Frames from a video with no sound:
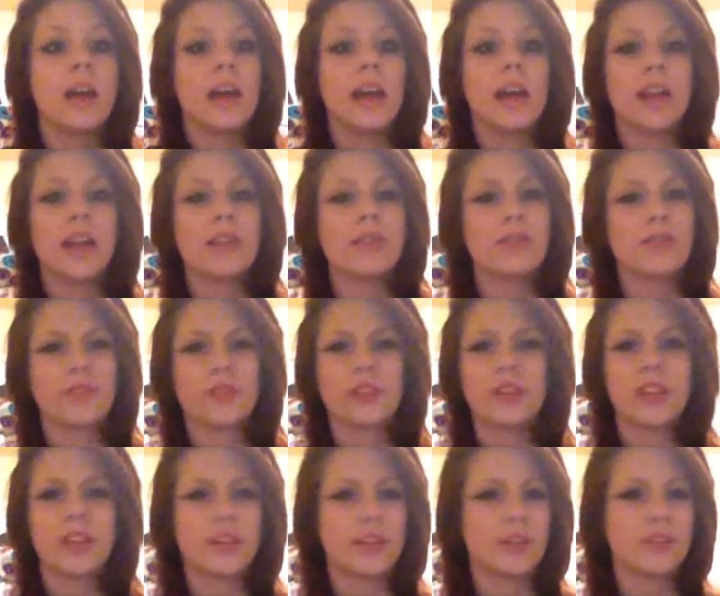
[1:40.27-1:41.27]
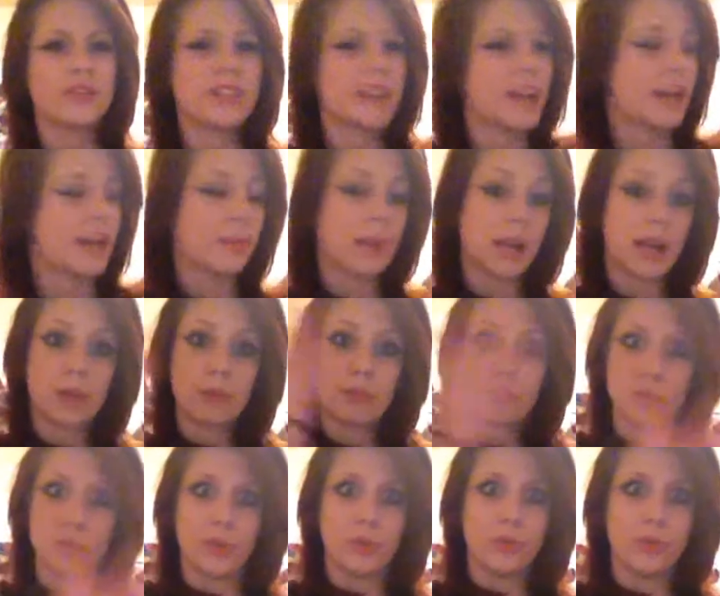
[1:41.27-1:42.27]
And for, dyeing my hair
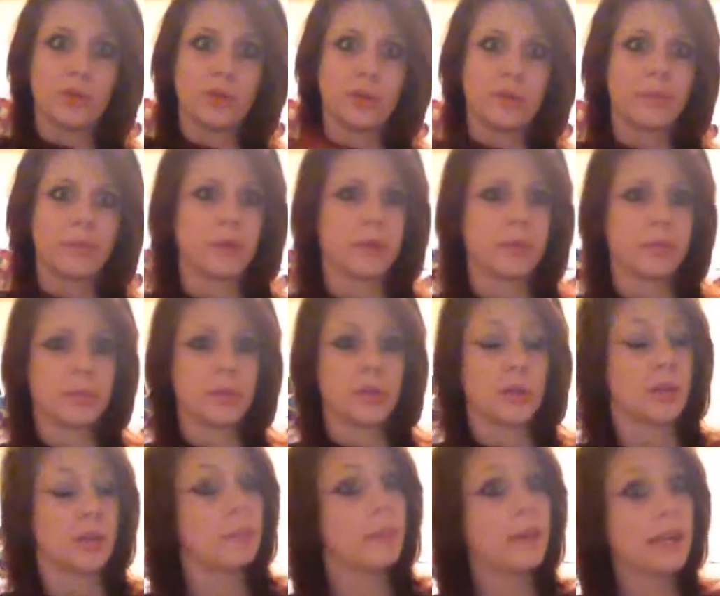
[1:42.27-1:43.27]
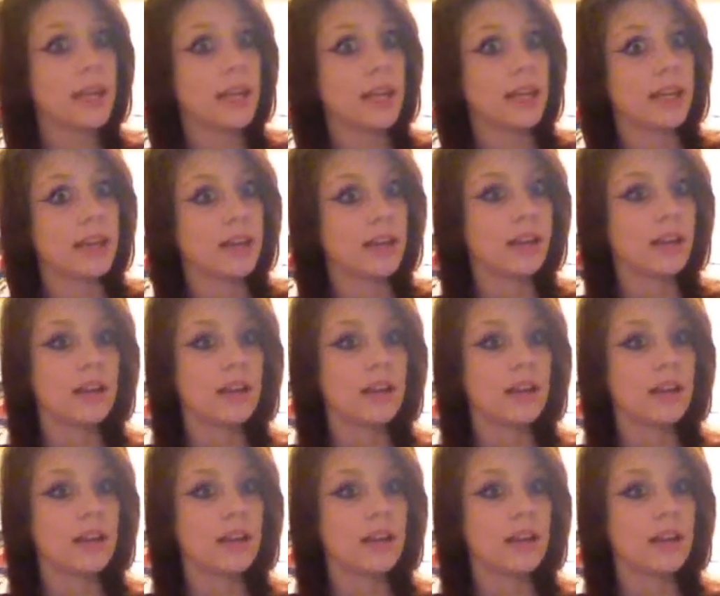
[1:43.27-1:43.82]
blue or purple or pink.